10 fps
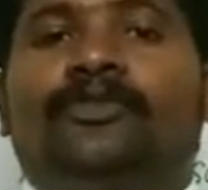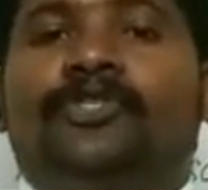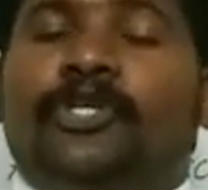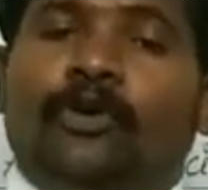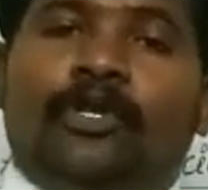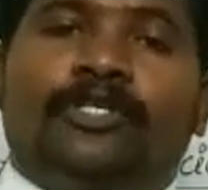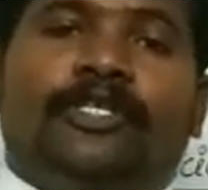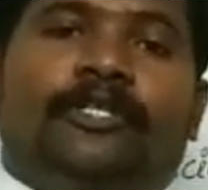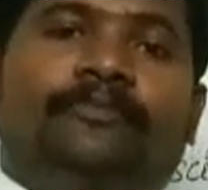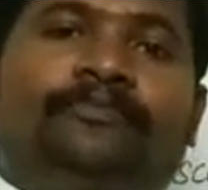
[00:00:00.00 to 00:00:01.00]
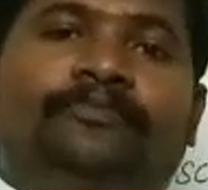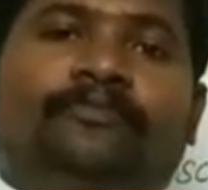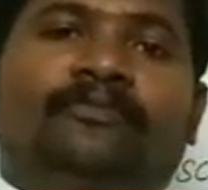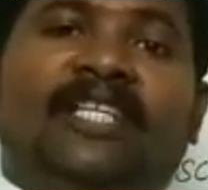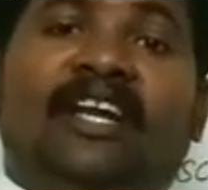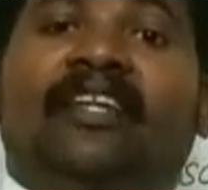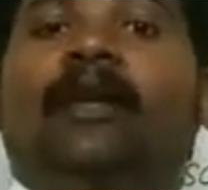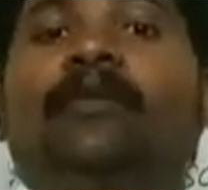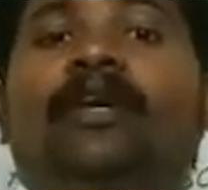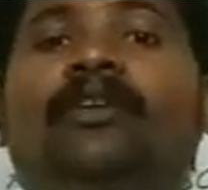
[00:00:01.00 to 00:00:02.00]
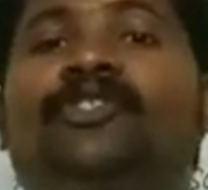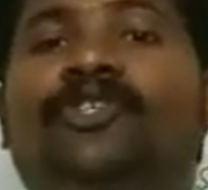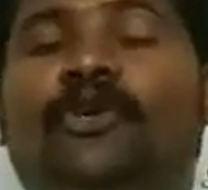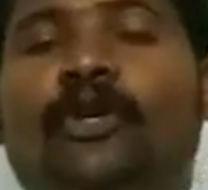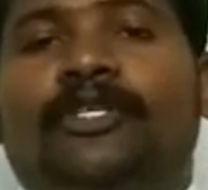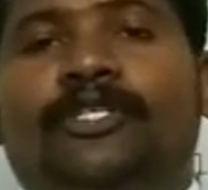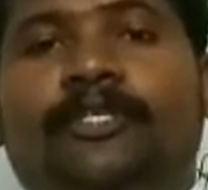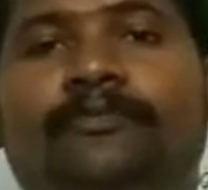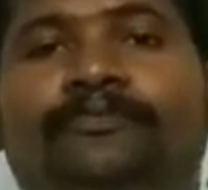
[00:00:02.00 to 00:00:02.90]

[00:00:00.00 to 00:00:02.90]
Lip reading: geology. And chemical geology,